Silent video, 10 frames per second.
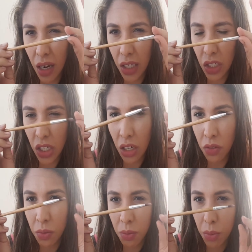
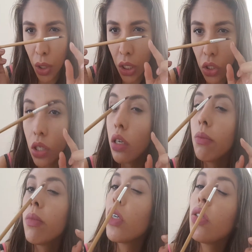eyeshadow brush
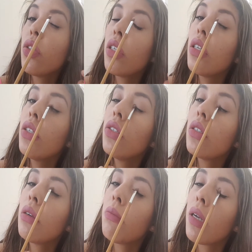because you can
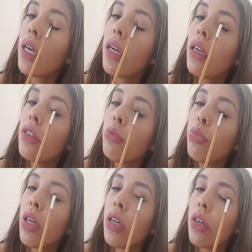just apply your
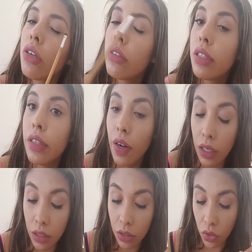product
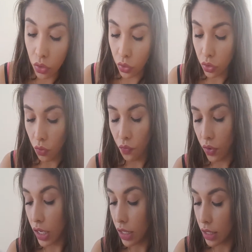directly to your
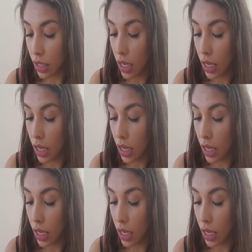face.